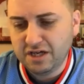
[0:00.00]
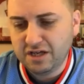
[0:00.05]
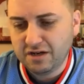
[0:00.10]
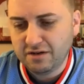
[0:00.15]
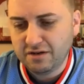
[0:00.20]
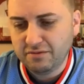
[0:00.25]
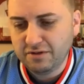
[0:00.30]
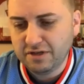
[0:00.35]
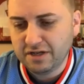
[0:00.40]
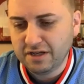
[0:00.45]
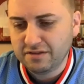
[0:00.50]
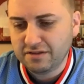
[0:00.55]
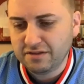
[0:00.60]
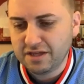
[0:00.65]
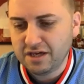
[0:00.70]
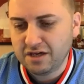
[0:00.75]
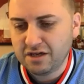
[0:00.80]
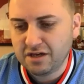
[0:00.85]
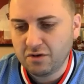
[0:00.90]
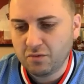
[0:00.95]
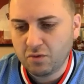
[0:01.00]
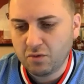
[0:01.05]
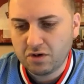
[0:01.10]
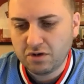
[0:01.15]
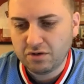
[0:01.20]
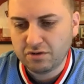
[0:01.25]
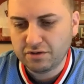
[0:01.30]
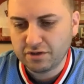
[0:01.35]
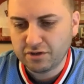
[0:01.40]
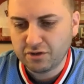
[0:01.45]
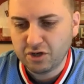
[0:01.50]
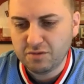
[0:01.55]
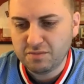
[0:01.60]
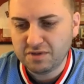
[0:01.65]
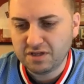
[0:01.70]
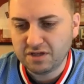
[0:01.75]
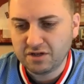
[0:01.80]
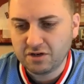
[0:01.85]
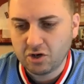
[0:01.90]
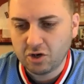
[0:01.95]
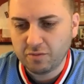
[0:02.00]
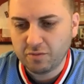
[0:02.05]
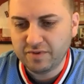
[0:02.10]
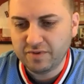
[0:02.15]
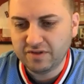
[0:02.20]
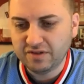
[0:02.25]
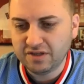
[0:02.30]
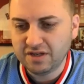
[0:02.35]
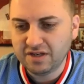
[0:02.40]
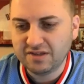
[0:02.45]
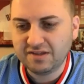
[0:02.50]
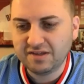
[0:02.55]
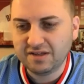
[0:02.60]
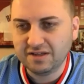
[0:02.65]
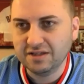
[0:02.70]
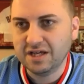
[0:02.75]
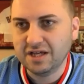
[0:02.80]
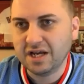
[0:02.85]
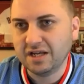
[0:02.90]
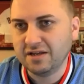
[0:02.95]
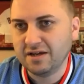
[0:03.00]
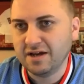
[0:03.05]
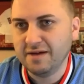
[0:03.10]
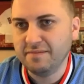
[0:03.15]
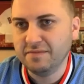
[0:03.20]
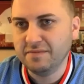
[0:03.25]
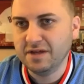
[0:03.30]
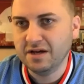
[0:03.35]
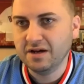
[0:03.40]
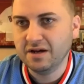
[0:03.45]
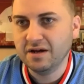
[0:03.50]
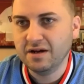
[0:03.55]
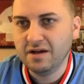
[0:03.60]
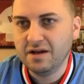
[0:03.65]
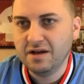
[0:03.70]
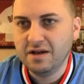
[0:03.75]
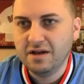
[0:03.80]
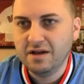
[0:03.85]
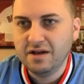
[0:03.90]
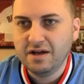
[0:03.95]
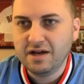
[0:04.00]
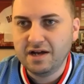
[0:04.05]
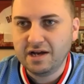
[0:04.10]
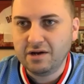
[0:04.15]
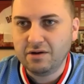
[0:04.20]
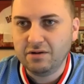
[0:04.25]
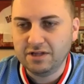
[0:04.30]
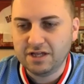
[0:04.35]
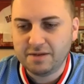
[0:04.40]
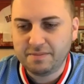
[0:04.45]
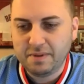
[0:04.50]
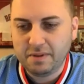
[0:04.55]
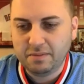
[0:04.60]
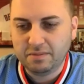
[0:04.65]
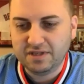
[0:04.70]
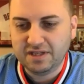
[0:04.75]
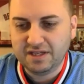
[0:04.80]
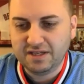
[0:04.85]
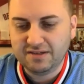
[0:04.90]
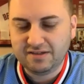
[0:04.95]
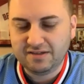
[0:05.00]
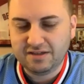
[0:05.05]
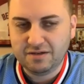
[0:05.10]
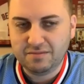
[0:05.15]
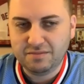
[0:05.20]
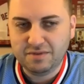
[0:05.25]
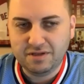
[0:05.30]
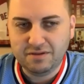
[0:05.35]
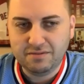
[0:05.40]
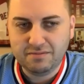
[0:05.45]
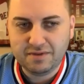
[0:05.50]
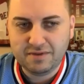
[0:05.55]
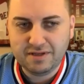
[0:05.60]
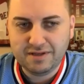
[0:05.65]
and I think we're all in agreement that Carp is going to see a lot of time there. I know a lot of people think it's going to be